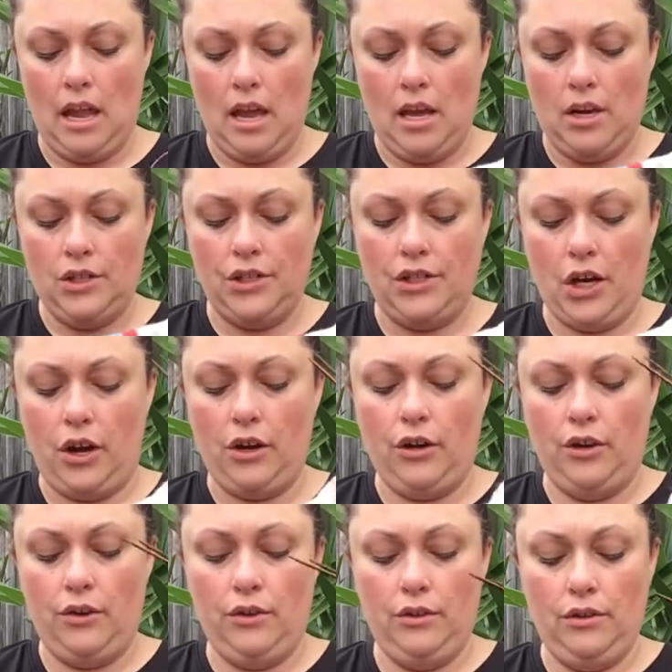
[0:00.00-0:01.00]

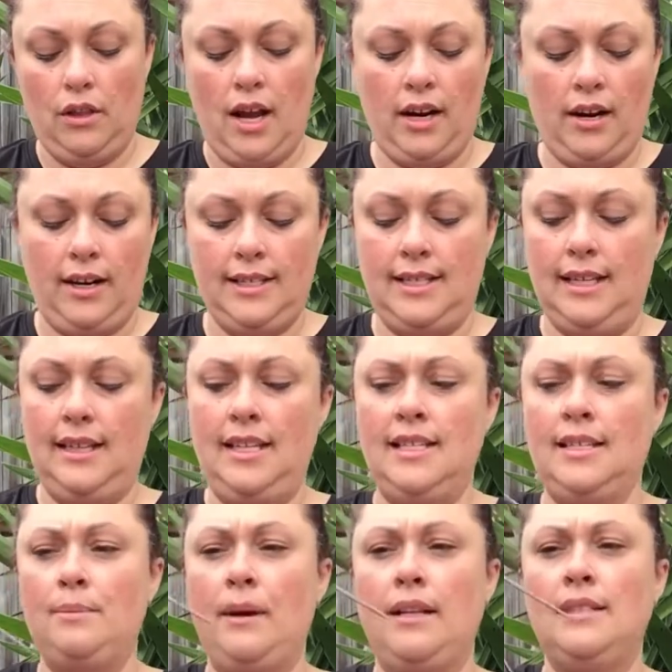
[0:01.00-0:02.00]
So like I said,
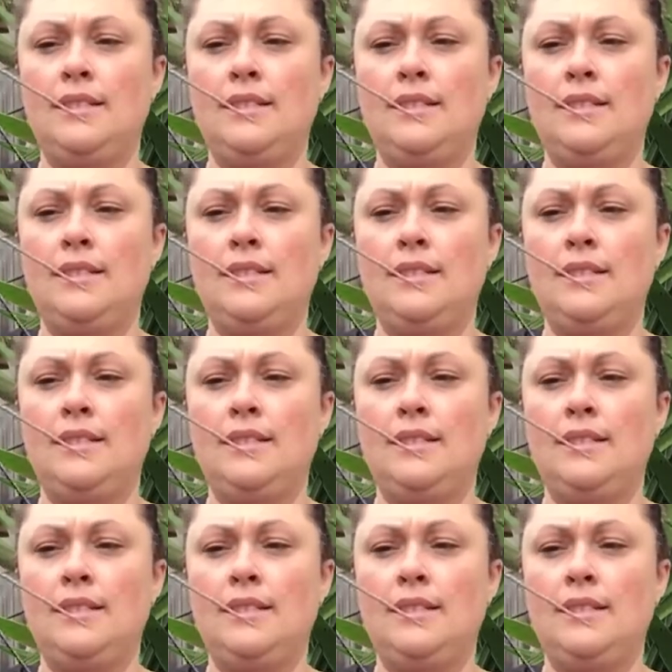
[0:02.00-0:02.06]
this one's